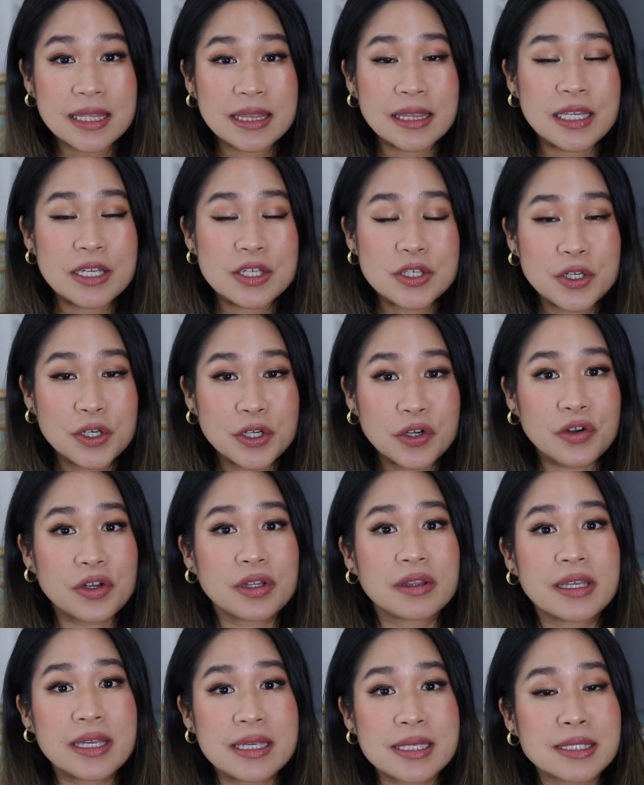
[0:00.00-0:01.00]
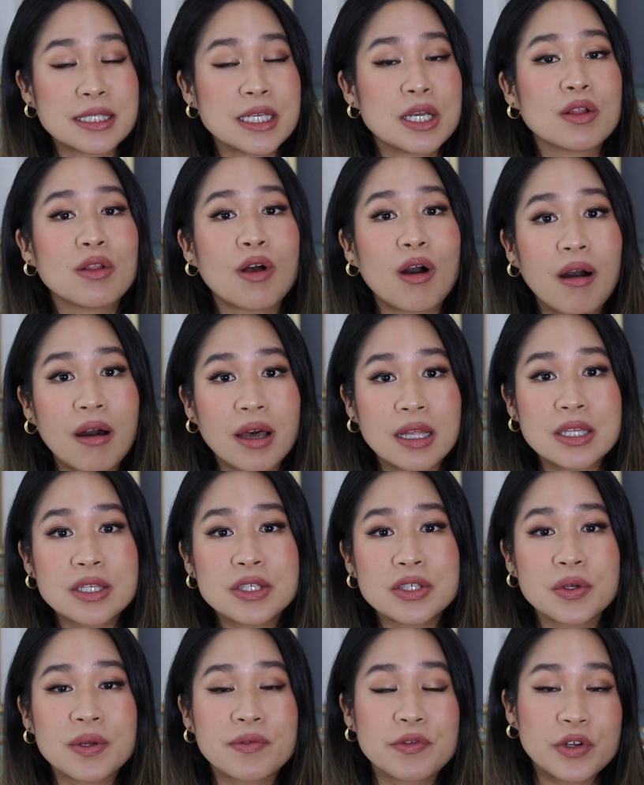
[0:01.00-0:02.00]
There's currently a sale on,
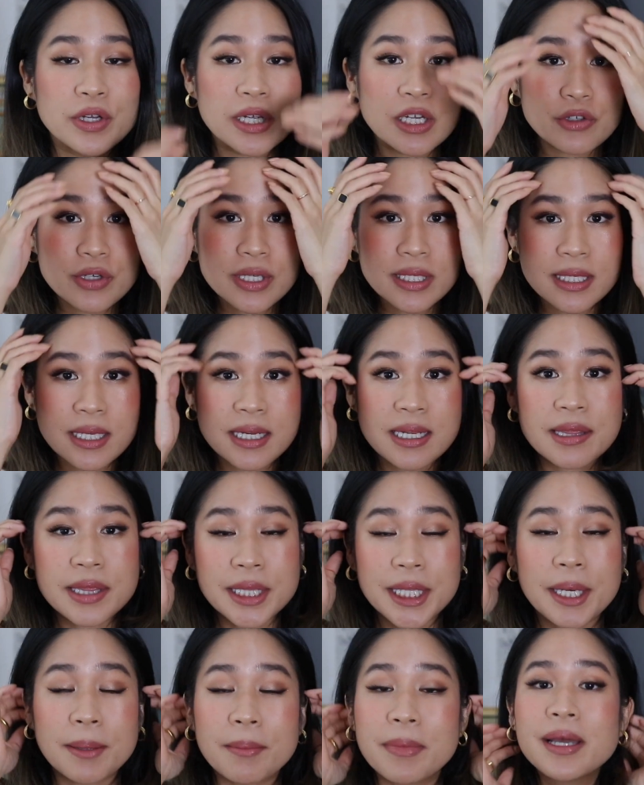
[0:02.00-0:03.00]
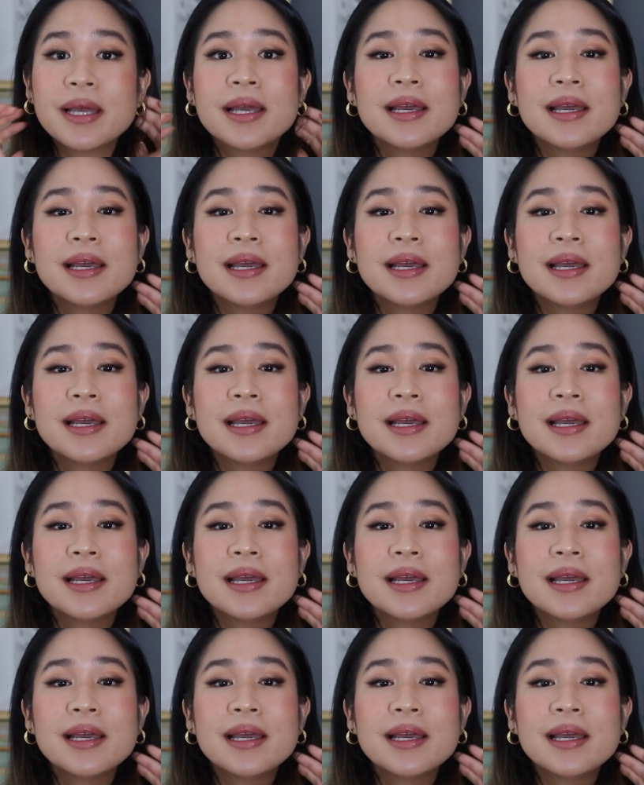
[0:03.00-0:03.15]
so if you're interested in them,